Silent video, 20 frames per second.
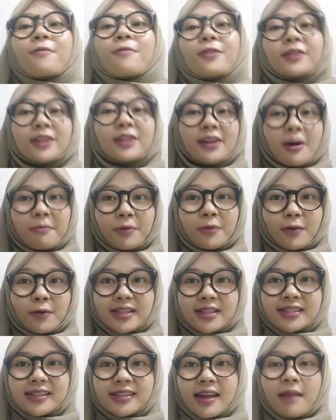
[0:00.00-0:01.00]
For the number
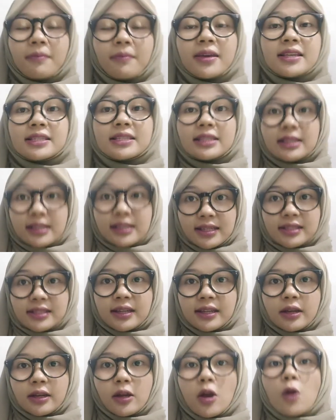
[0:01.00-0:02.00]
one step is
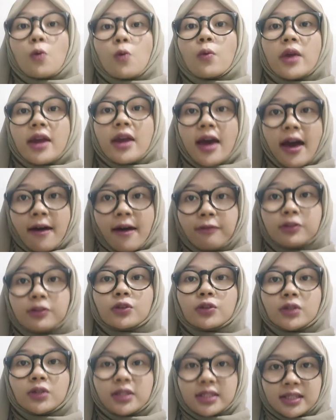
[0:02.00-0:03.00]
listen. We have
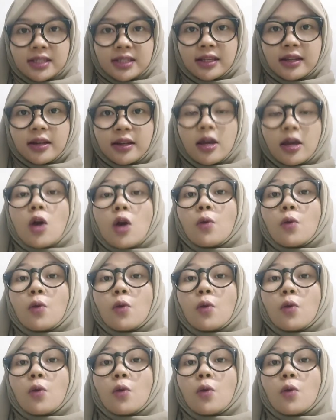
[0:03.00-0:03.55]
to listen.